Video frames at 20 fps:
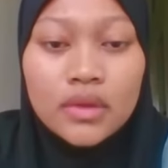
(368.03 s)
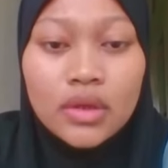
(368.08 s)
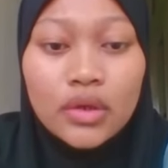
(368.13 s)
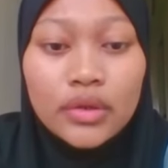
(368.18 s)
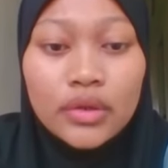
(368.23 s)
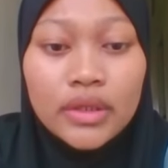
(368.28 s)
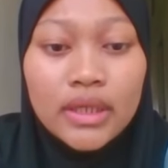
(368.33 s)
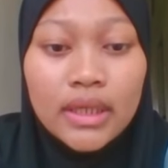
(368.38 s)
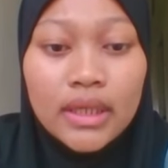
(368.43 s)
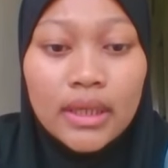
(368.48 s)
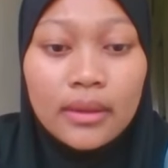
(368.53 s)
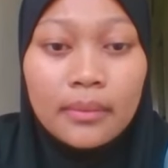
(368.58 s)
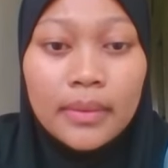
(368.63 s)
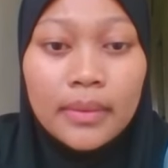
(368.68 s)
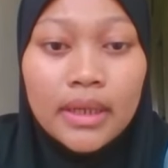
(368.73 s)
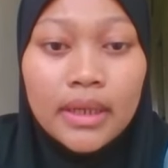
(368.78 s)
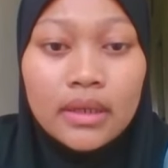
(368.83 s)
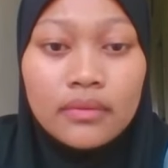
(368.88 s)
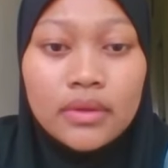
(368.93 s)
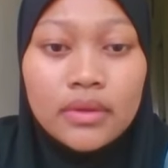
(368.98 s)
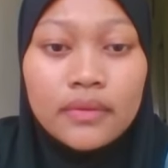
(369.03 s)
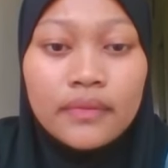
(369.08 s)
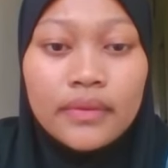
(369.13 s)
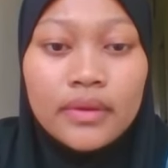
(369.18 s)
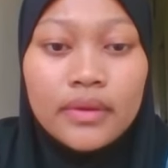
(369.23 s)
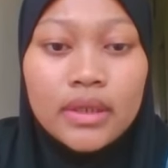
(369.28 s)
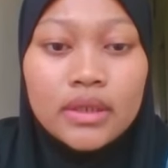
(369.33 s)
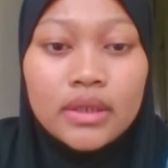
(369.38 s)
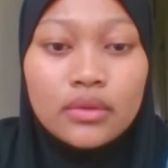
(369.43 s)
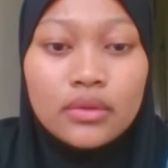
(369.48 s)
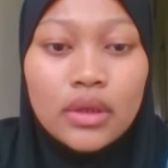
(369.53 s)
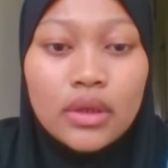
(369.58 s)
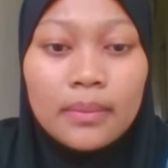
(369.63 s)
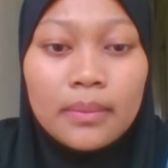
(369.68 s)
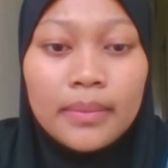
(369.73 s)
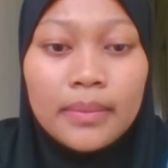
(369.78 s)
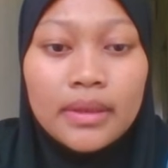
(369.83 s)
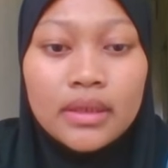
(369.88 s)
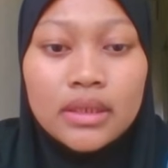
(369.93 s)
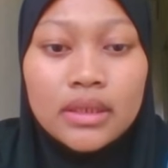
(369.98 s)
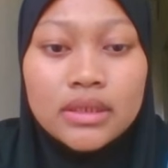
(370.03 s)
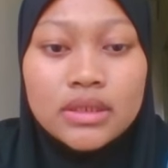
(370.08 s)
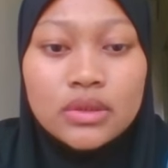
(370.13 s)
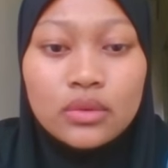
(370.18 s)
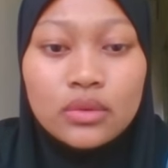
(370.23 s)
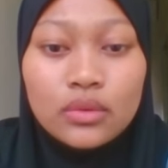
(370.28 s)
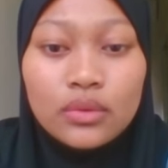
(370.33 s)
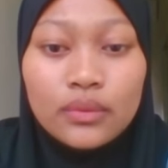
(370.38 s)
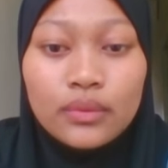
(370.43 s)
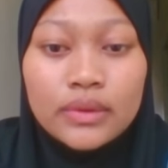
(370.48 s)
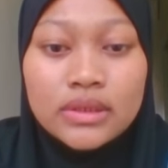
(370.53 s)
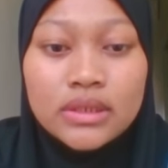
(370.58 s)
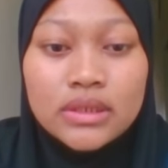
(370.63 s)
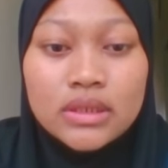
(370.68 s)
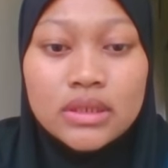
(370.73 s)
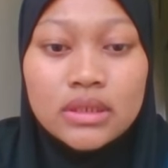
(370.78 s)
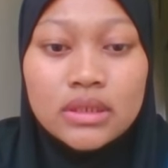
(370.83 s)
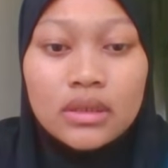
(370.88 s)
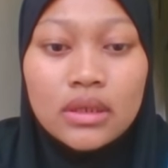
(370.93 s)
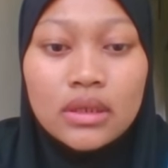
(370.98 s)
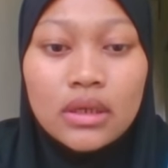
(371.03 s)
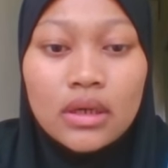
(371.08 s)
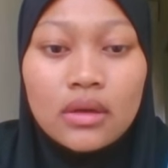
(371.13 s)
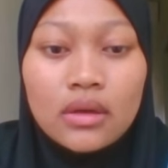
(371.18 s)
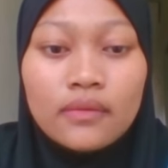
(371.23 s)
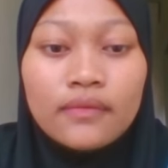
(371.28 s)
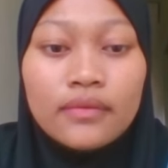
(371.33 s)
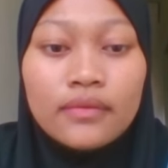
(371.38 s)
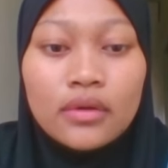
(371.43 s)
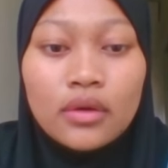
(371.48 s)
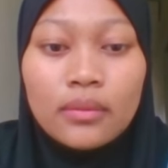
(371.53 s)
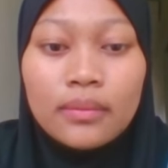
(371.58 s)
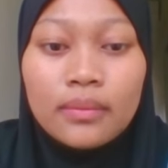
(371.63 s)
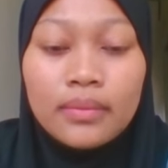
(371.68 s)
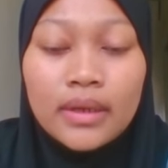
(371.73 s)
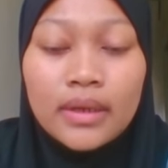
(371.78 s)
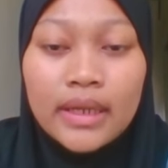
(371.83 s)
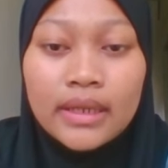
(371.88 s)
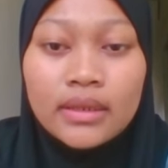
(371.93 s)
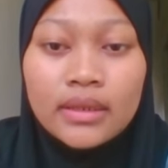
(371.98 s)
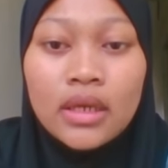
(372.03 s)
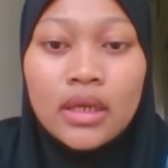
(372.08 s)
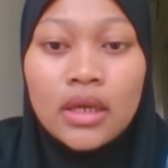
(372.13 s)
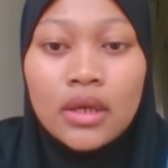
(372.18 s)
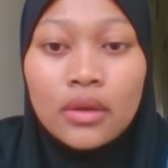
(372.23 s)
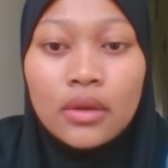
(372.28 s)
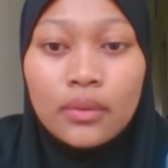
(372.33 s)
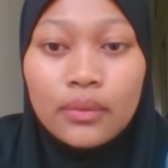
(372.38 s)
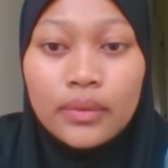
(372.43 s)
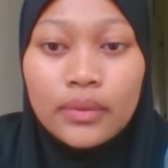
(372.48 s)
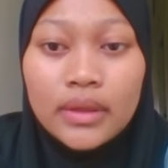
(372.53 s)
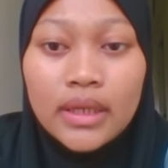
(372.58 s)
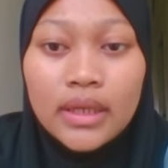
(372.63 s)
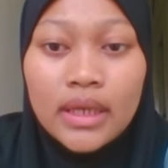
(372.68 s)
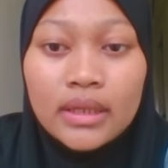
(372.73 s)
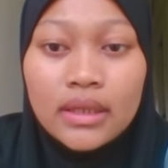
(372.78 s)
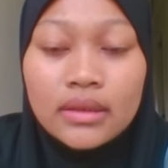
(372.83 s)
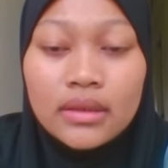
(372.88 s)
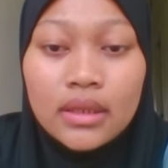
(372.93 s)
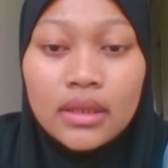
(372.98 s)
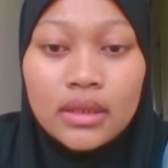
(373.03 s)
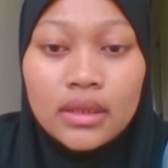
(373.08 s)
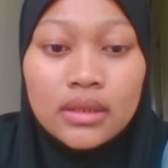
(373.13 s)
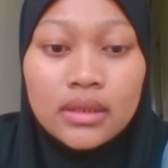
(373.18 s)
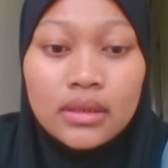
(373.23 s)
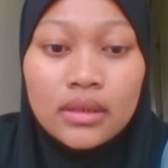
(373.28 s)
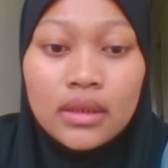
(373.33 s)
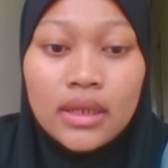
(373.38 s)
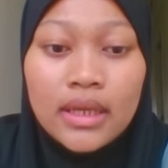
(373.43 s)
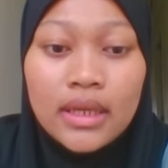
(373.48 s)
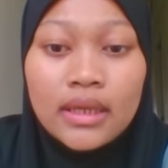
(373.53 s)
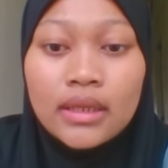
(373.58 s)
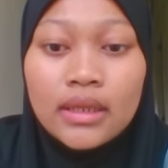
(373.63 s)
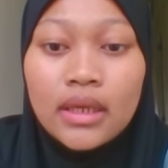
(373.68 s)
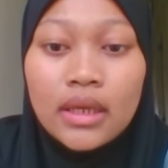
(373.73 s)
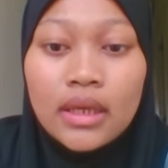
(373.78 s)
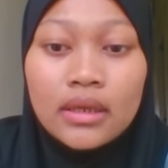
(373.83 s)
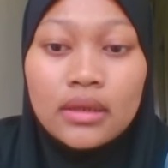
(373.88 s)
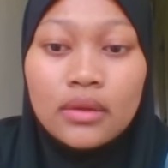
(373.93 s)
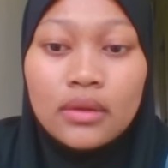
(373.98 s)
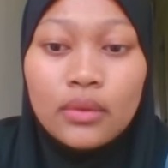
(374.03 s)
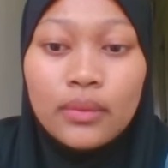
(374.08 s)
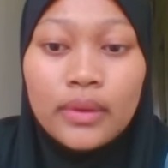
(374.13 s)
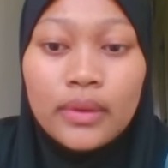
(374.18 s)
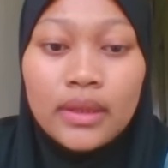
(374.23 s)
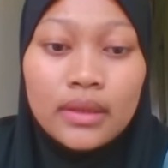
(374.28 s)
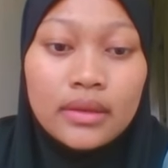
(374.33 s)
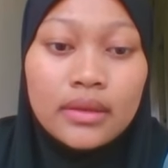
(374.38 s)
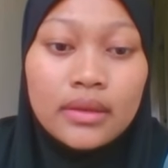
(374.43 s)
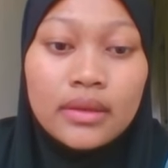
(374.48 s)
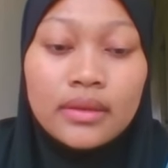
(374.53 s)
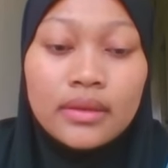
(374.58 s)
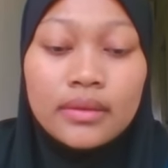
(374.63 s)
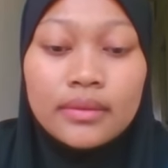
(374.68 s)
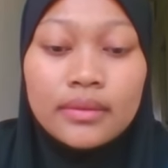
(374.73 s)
Okay, by referring to Appendix 2, which is ground floor plan, we can take the length and the width.